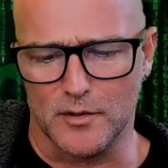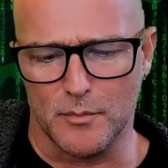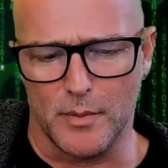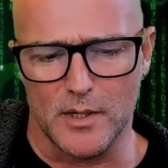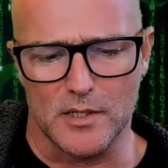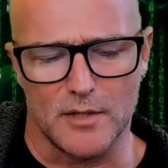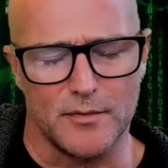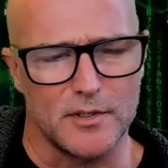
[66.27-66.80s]
is a
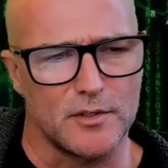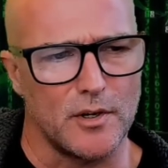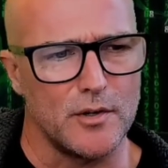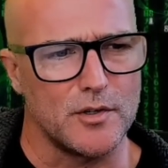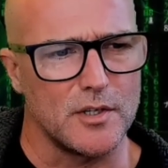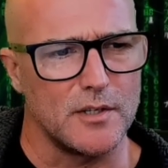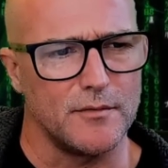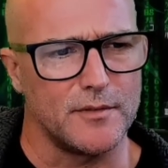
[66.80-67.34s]
bunch of
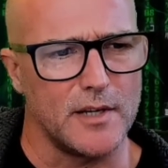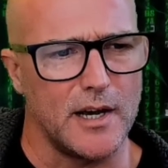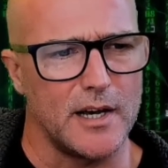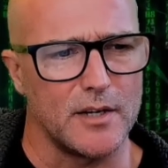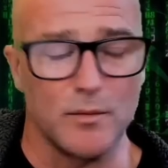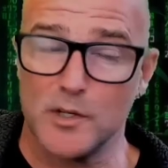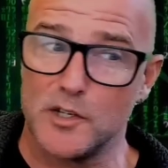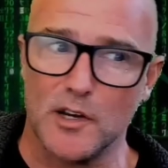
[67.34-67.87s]
associative
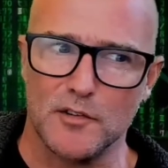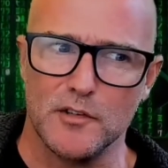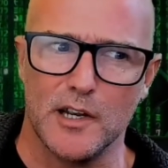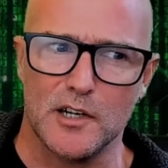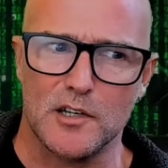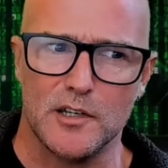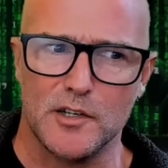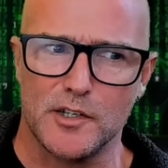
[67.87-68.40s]
data which
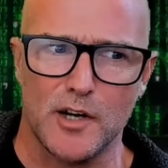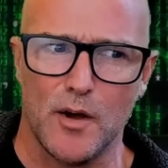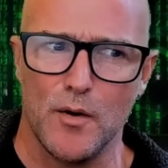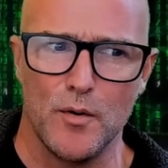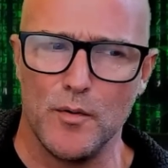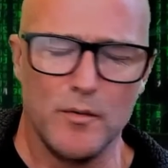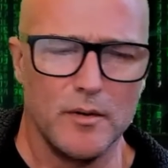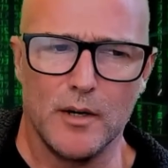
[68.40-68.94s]
doesn't actually
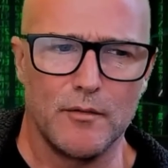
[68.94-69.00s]
show